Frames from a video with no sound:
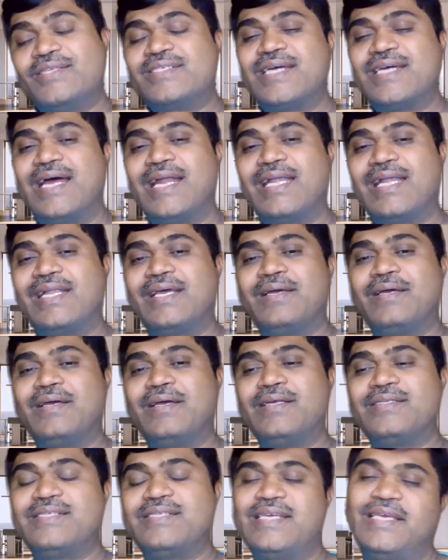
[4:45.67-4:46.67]
I'll start
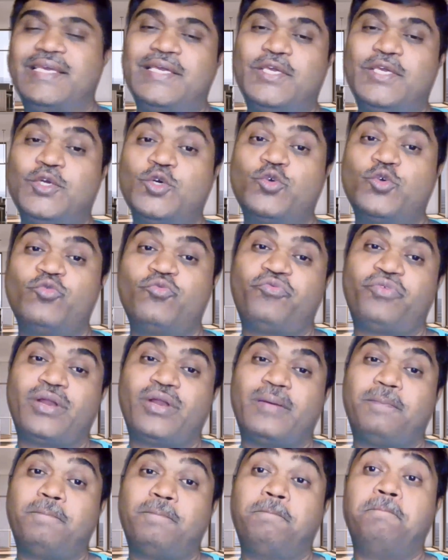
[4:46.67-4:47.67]
seeing you
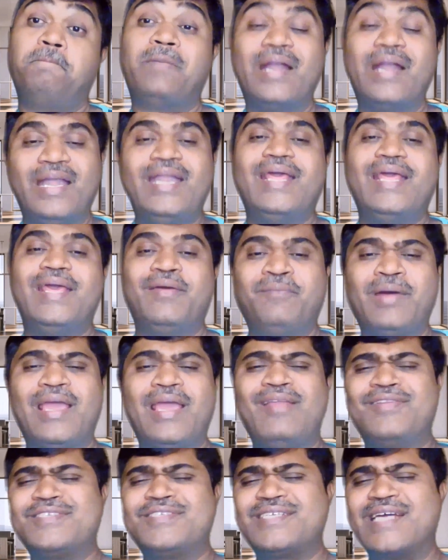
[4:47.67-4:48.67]
from Monday.
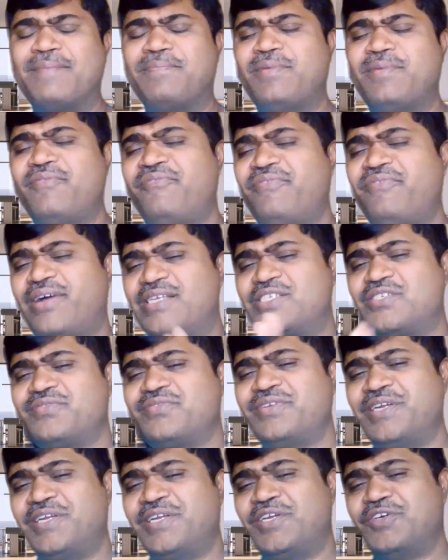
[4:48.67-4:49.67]
I'll start my
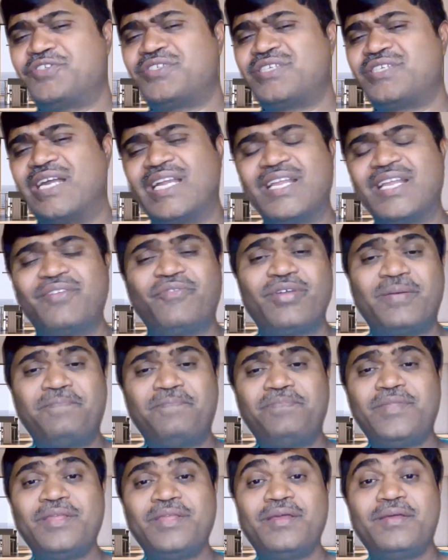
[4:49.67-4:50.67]
first video starting
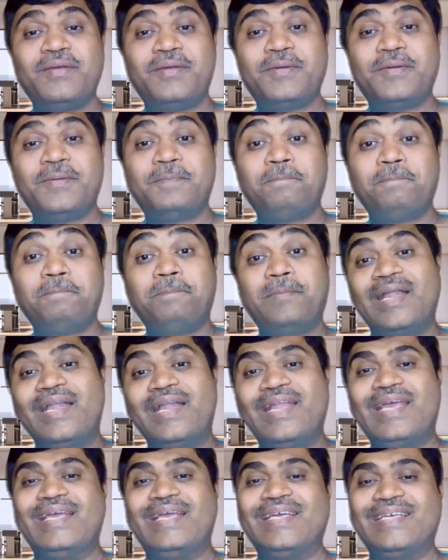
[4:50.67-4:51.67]
from
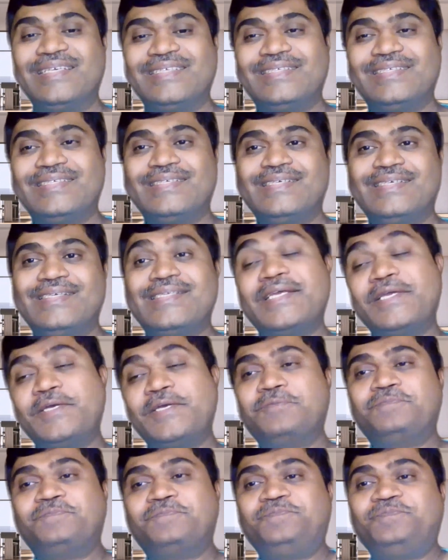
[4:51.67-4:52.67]
Monday.
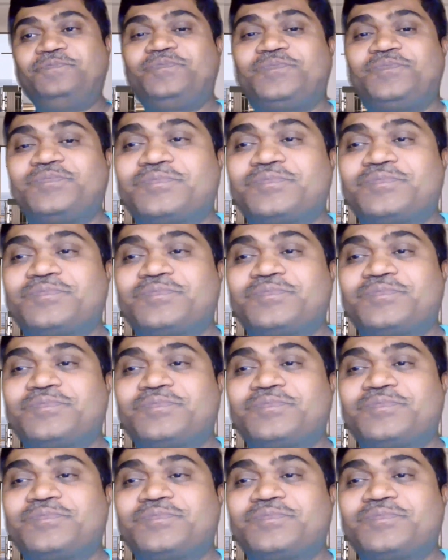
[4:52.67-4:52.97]
See you.